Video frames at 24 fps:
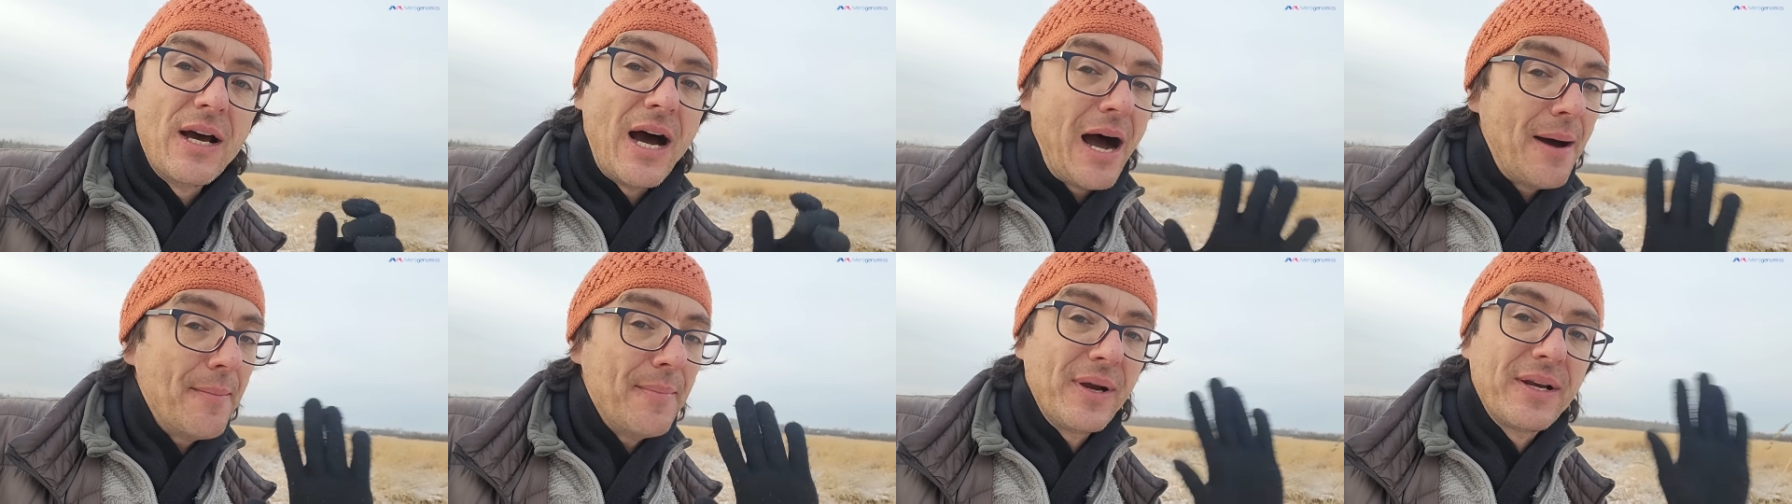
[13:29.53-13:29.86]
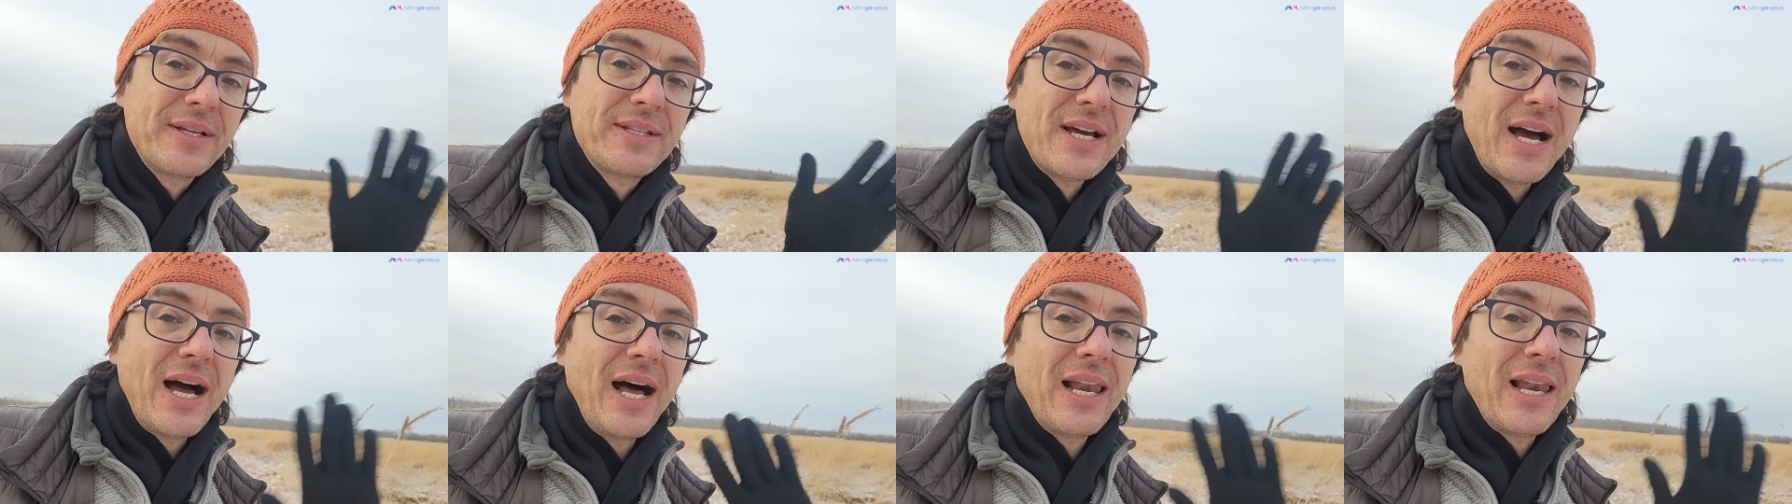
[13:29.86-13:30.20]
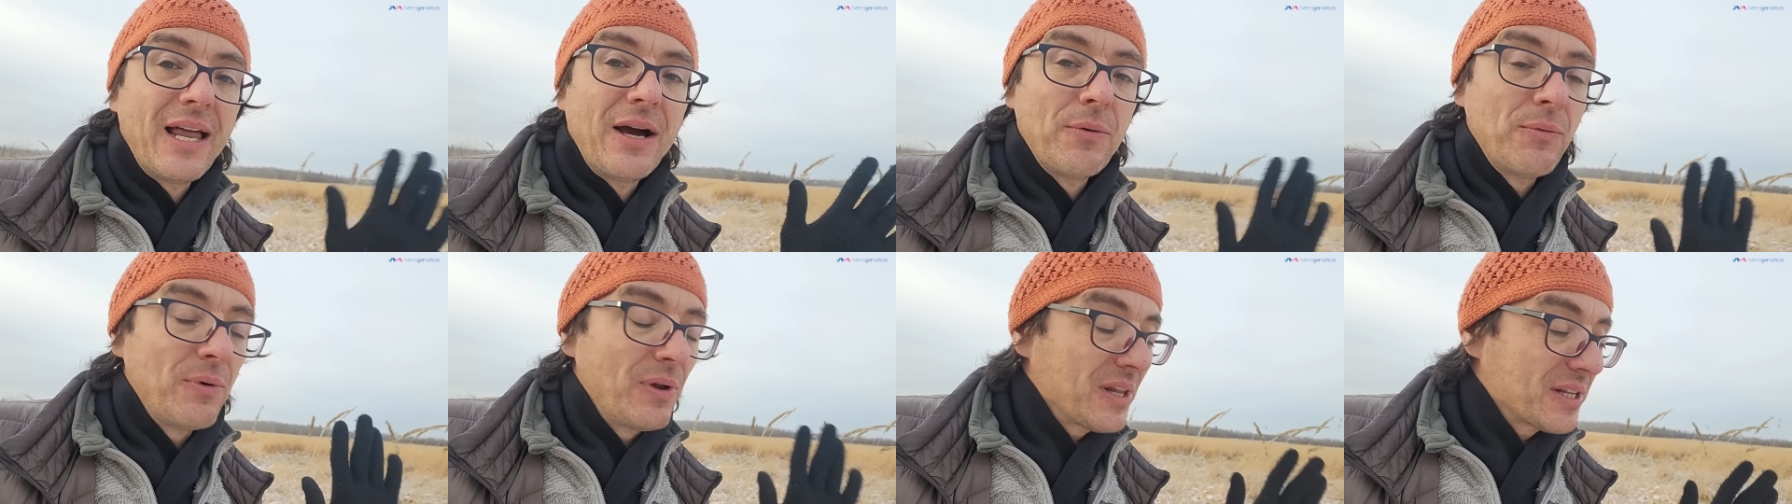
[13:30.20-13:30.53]

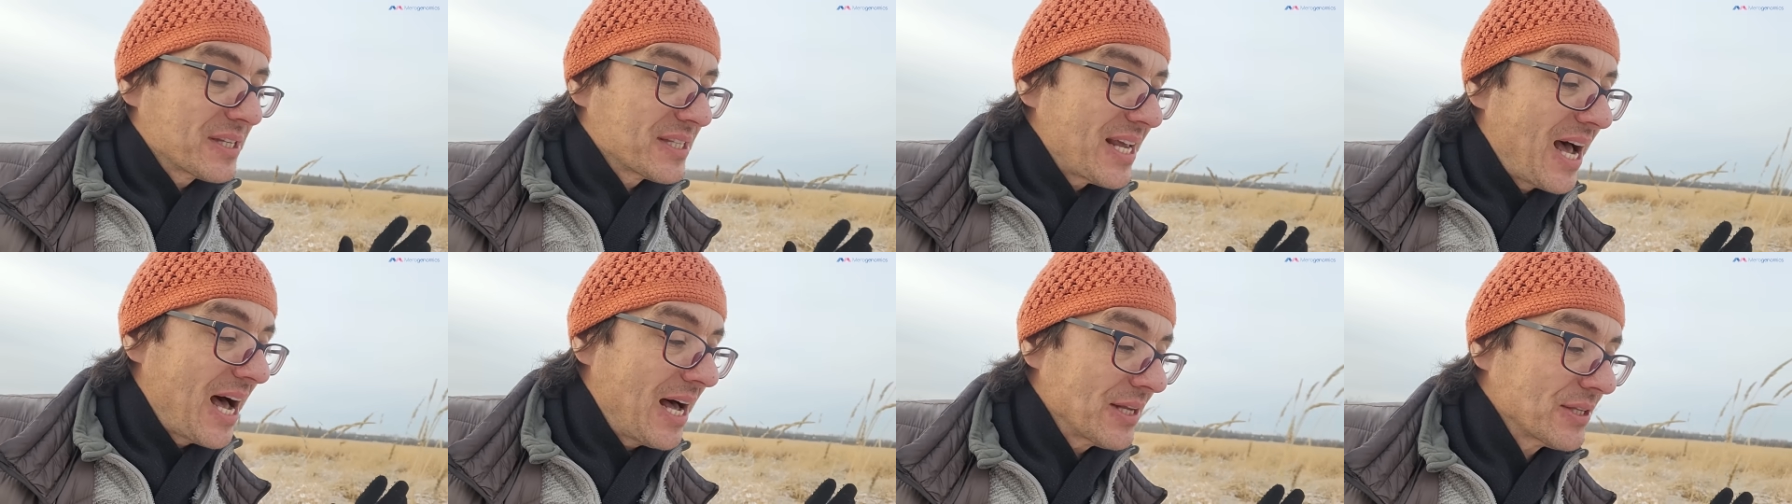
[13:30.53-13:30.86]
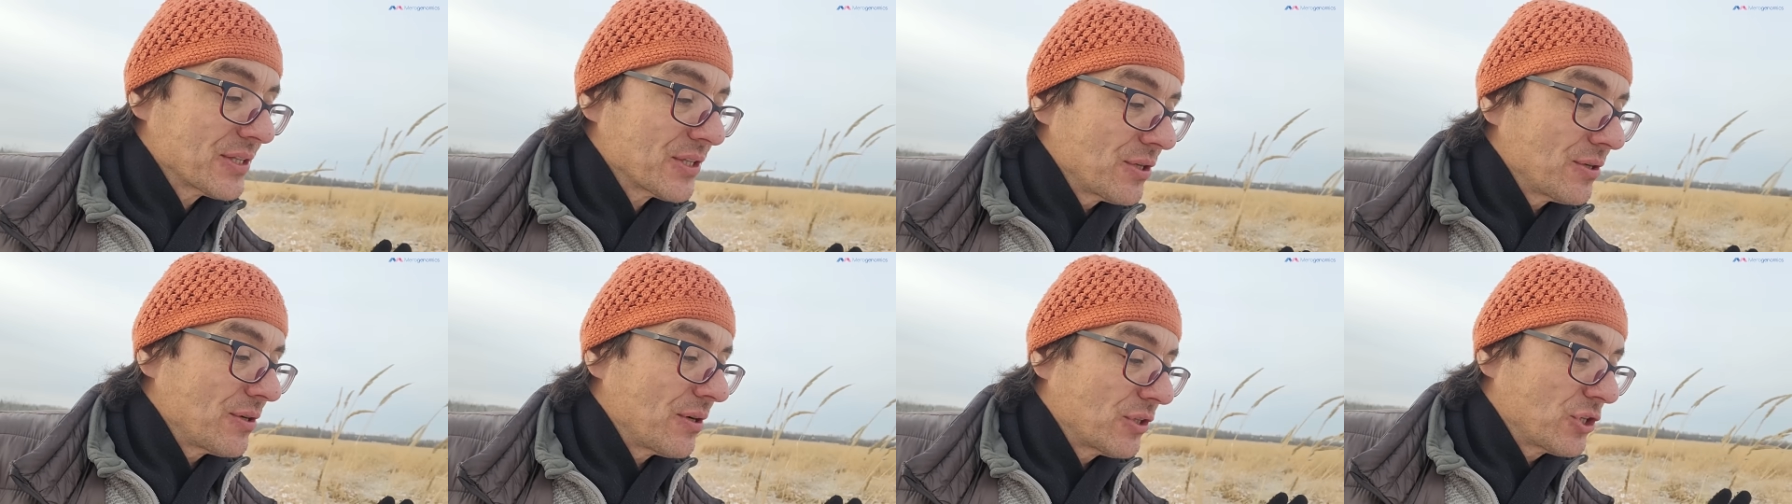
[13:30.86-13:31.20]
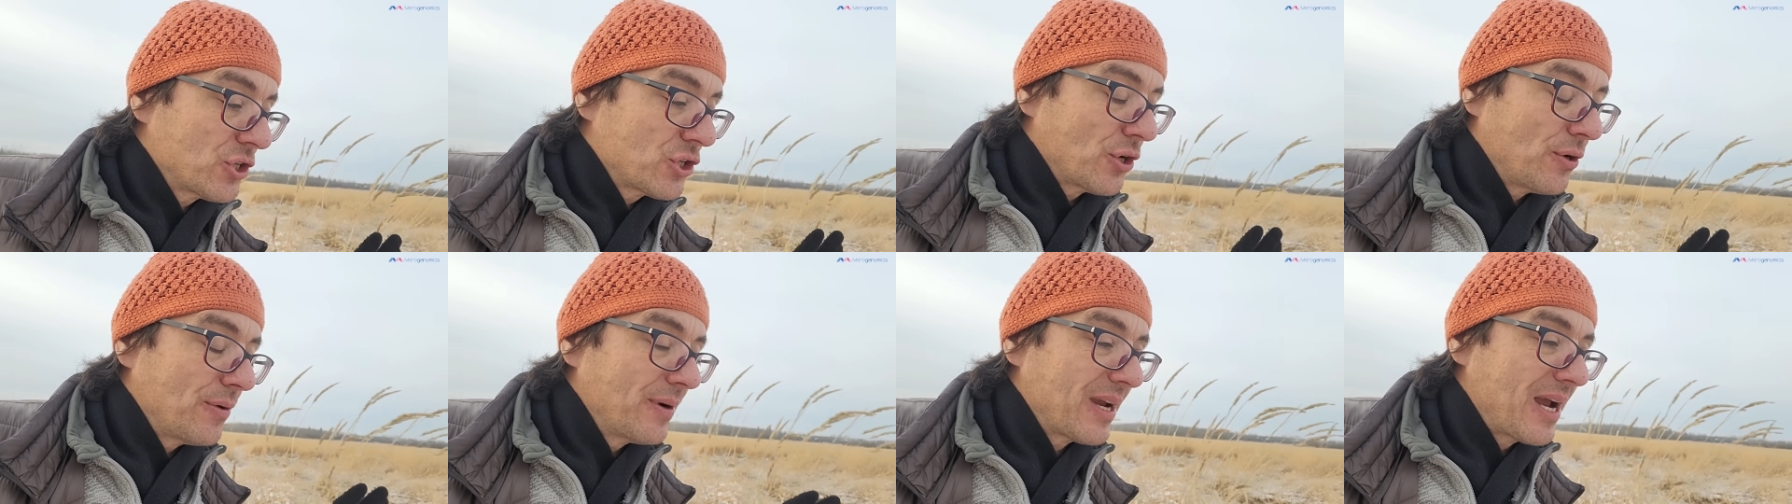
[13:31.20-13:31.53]
amygdala was also not
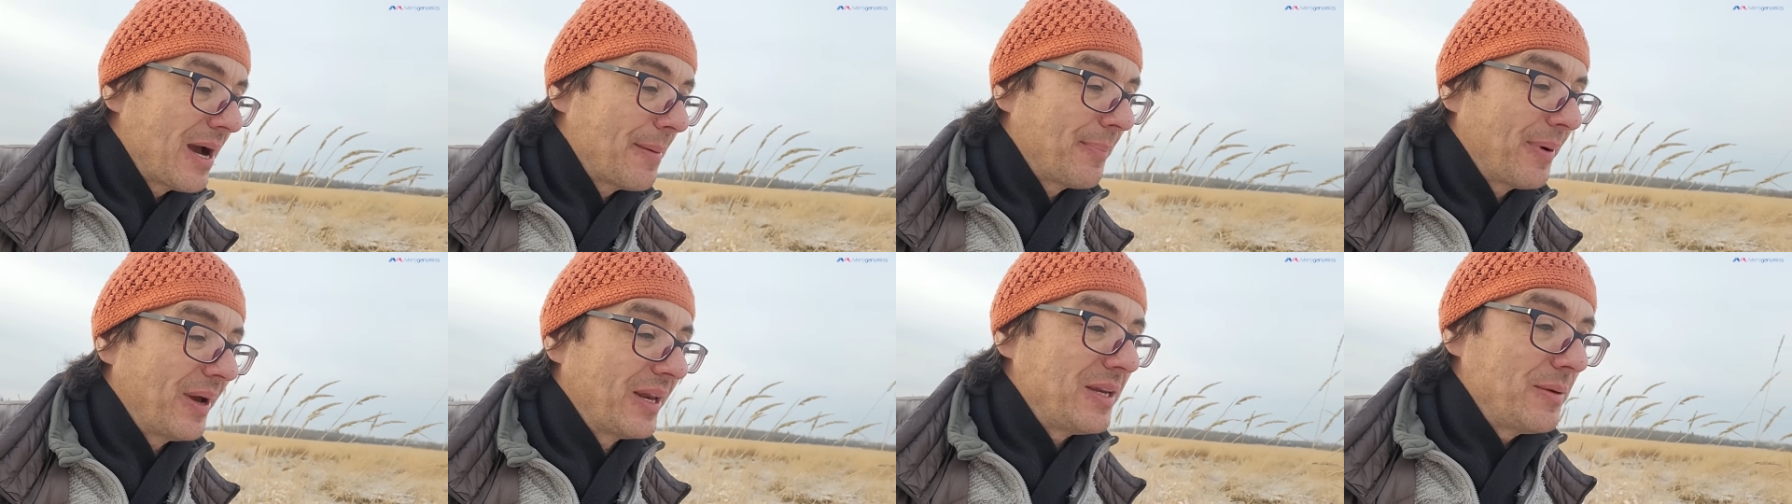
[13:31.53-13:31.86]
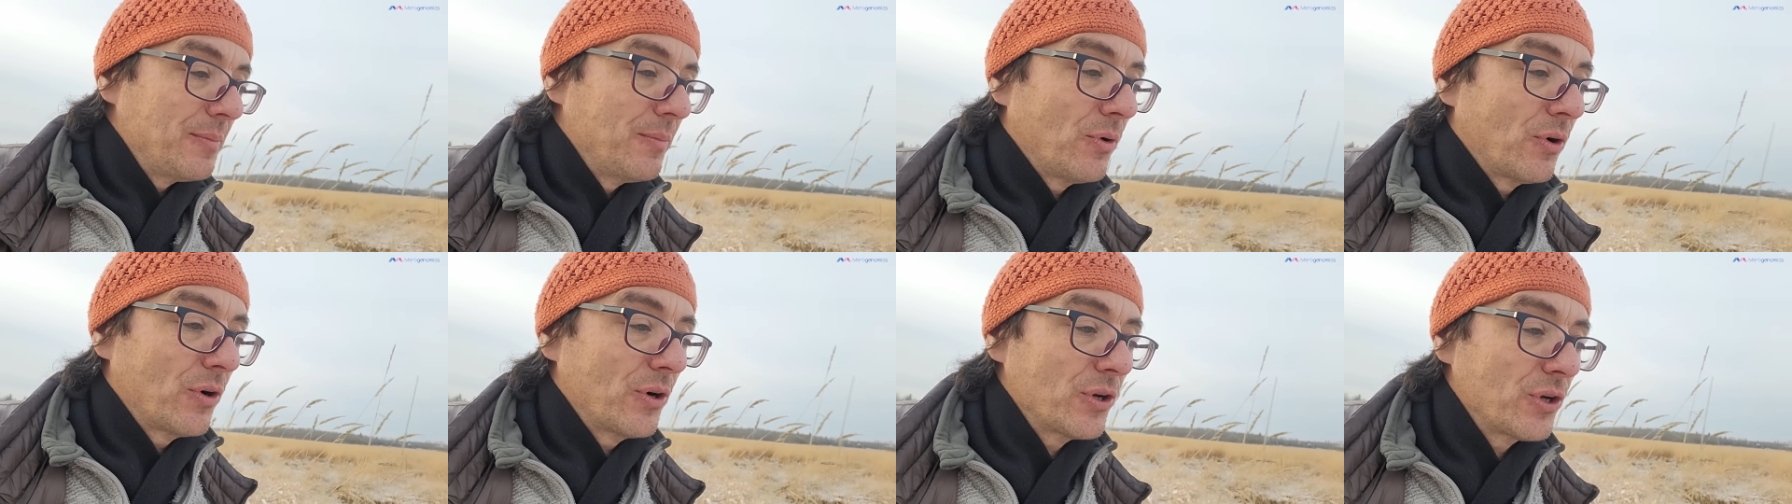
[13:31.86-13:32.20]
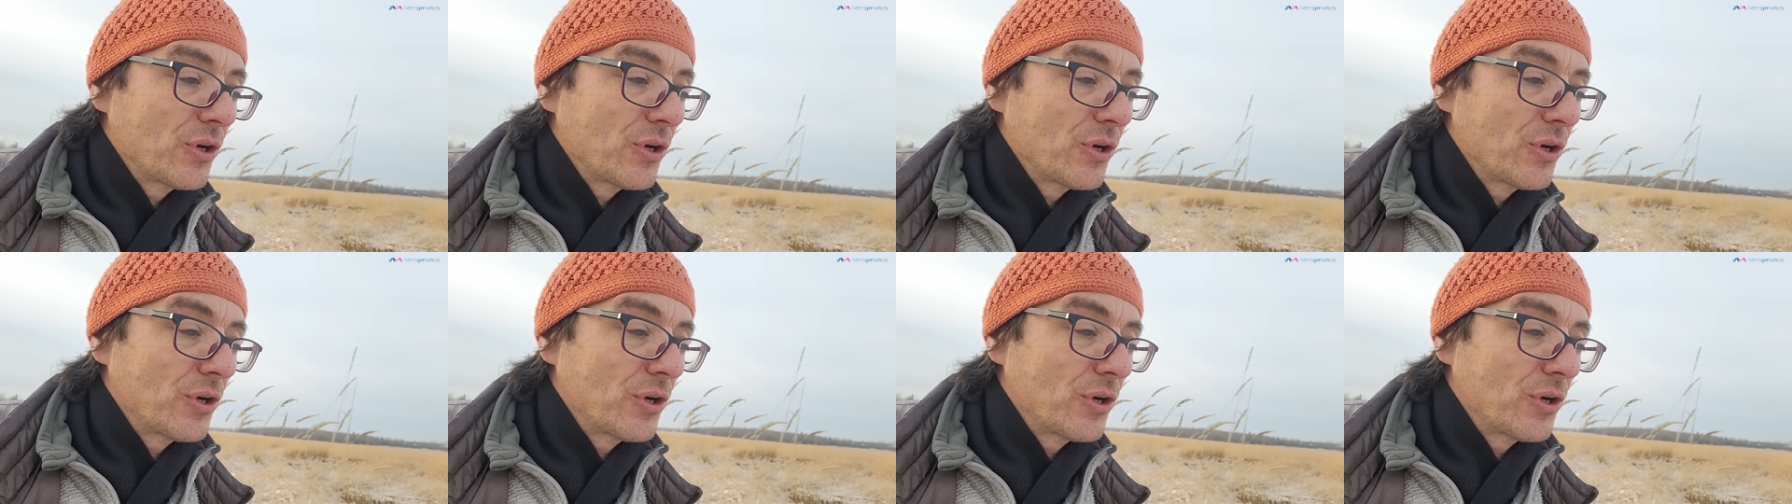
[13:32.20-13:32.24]
showing up anymore.